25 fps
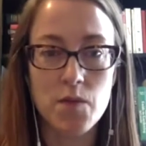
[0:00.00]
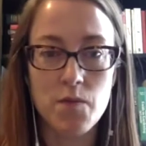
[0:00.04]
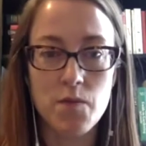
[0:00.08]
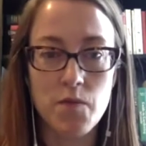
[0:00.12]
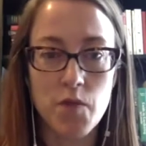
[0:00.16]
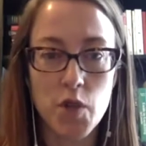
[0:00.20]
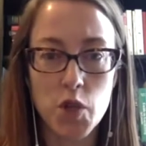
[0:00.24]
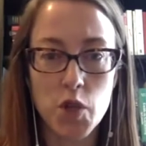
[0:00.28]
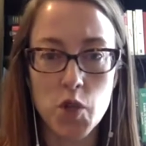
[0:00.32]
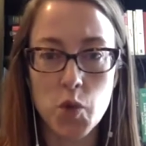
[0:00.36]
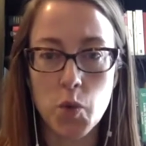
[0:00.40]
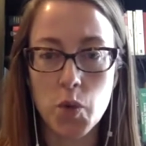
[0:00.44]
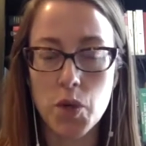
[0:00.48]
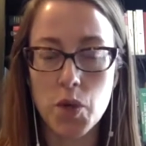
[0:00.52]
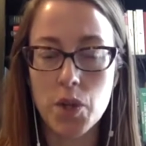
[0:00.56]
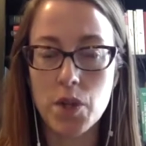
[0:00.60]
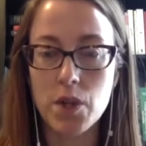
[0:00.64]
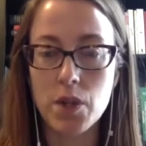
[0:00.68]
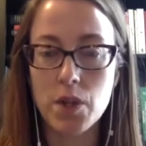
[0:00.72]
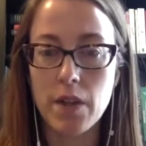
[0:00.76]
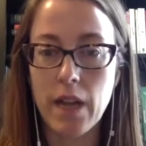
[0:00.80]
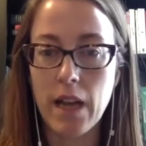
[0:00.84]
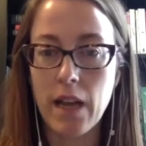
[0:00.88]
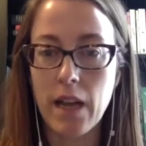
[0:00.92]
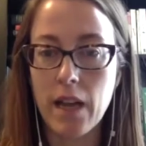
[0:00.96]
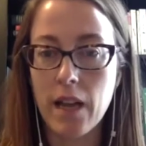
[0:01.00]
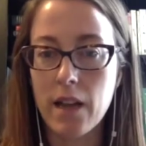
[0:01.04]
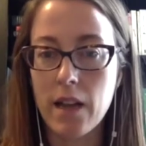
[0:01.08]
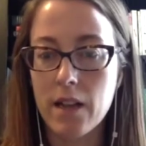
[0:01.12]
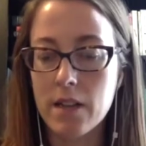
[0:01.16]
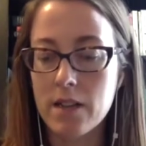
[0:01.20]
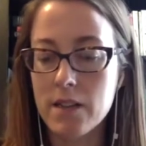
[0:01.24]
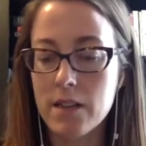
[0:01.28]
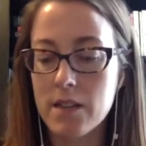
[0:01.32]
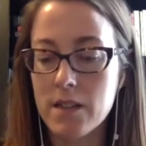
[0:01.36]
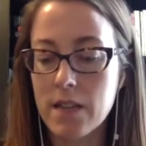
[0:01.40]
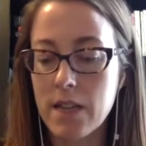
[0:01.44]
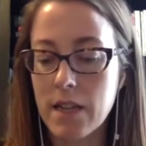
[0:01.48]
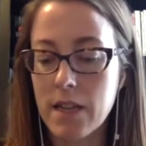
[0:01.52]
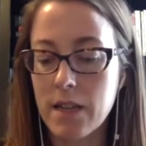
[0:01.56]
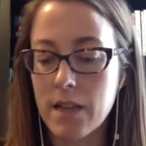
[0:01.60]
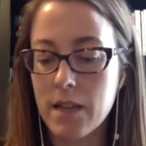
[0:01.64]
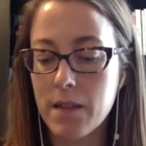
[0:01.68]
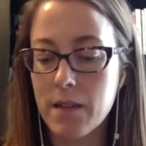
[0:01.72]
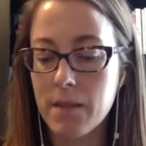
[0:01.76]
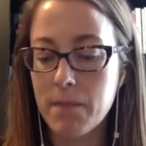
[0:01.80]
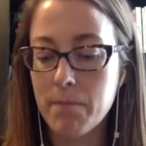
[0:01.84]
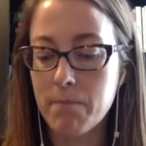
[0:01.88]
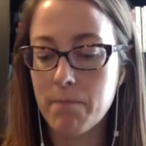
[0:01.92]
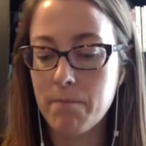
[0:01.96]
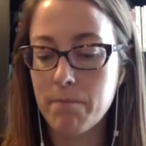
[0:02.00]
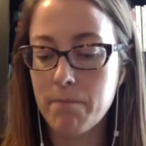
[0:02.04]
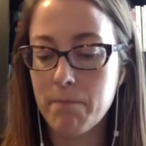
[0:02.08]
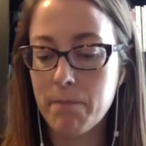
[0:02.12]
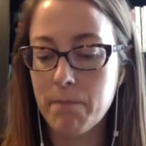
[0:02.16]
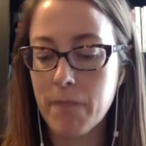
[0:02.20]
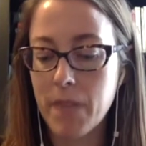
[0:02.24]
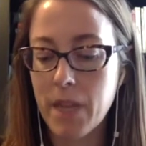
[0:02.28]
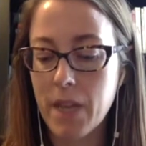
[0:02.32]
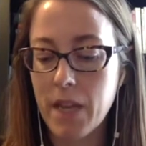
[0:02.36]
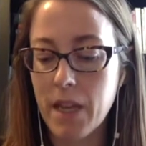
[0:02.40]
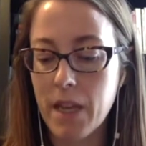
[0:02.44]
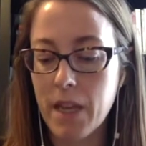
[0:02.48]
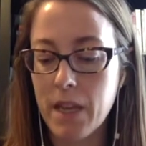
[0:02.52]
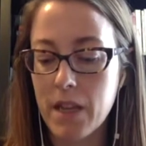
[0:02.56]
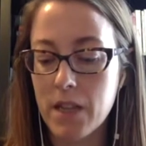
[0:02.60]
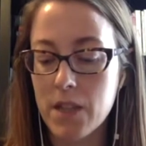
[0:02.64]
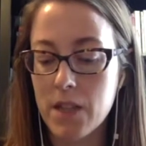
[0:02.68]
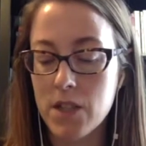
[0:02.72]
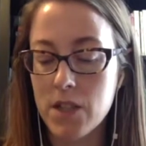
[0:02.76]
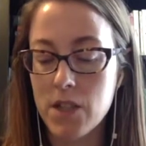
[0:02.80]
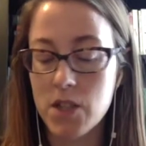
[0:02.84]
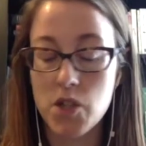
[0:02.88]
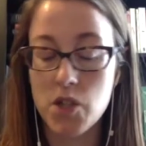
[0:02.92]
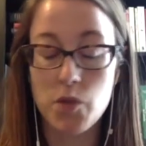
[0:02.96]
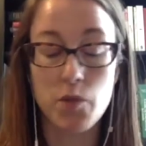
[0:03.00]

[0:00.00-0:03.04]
virtual, and it's